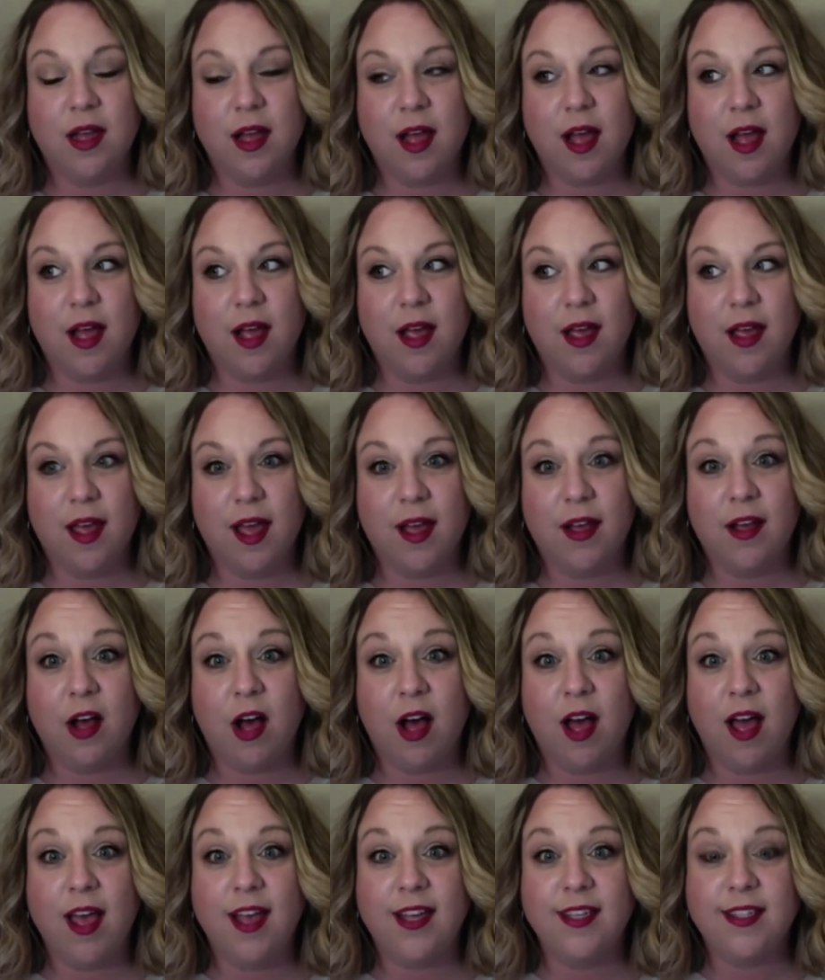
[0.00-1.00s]
I
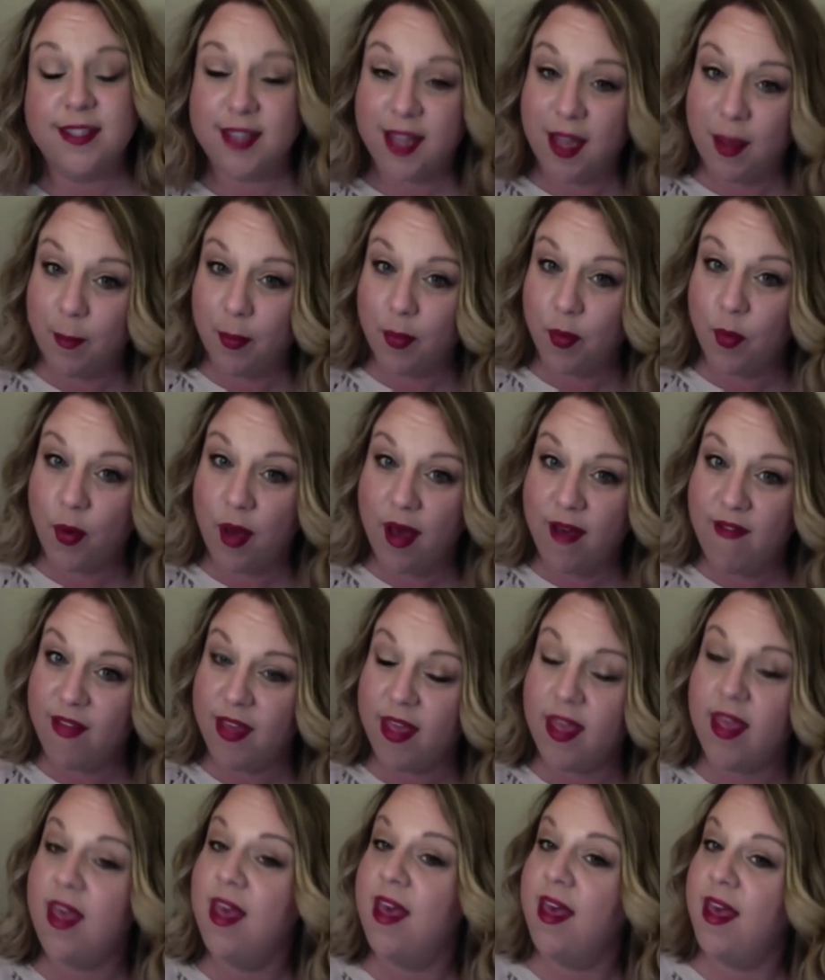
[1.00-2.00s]
got a sample of
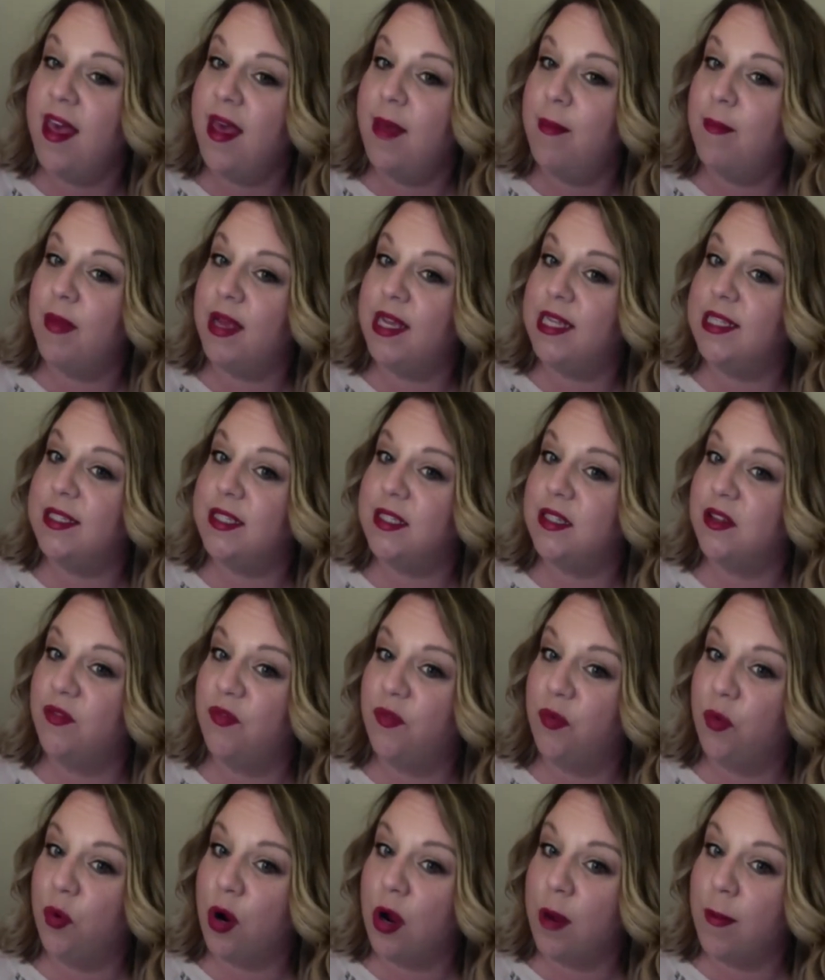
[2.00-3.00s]
it in my
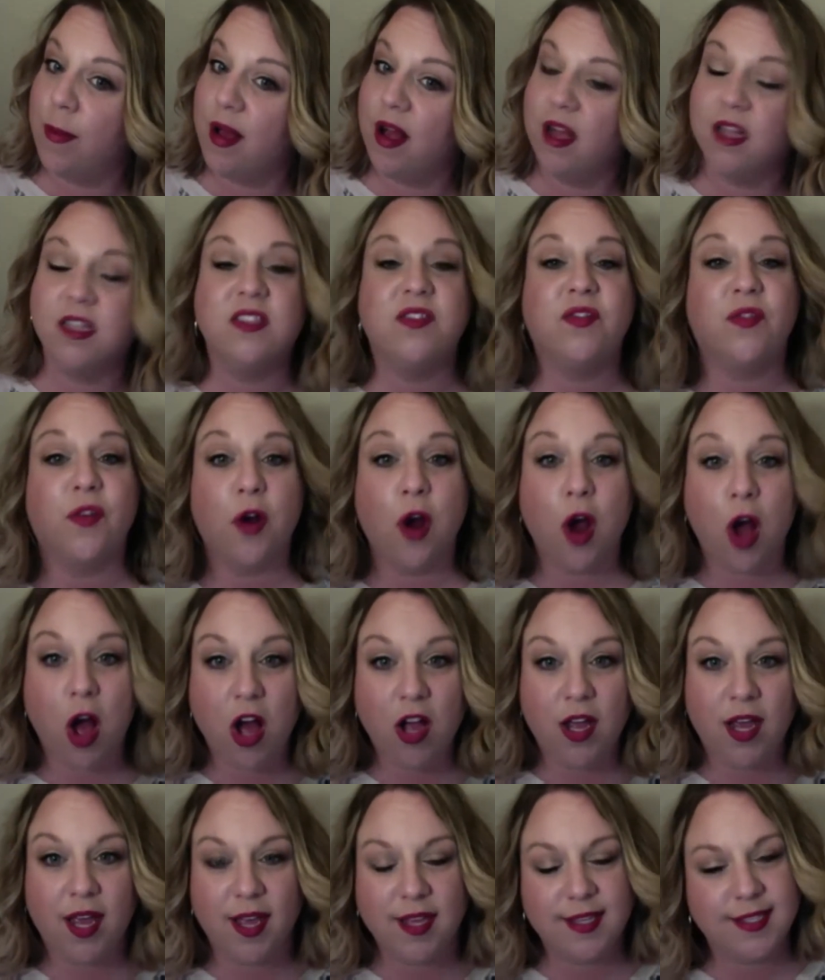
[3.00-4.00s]
Sephora box for
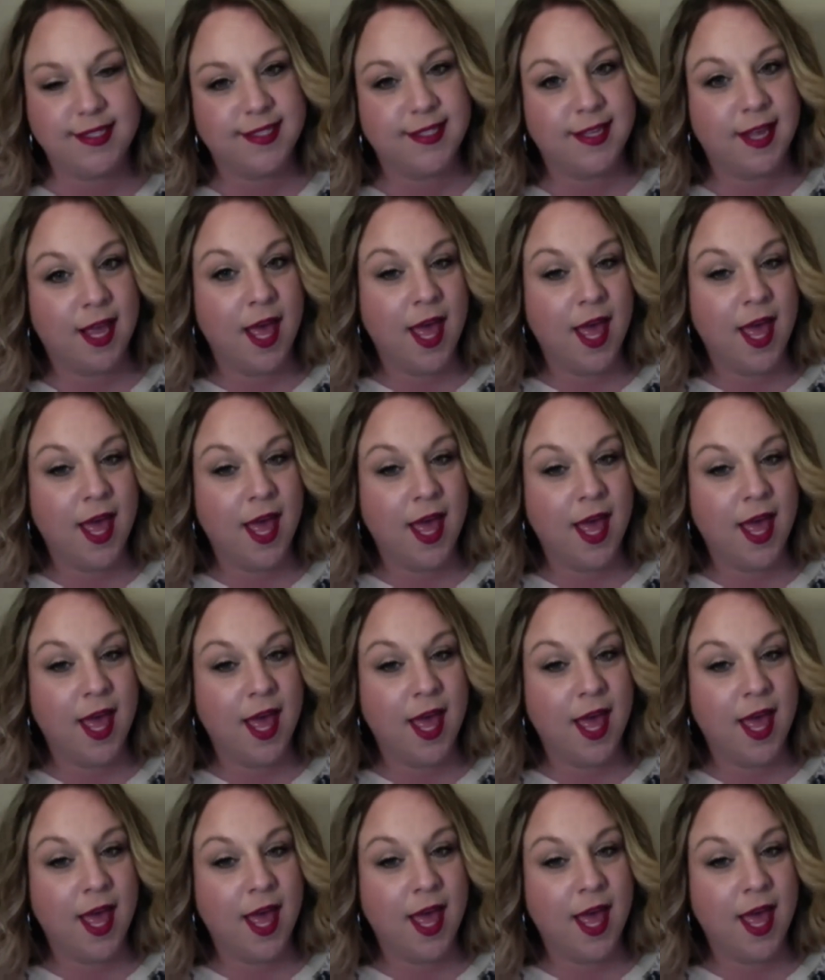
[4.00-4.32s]
August,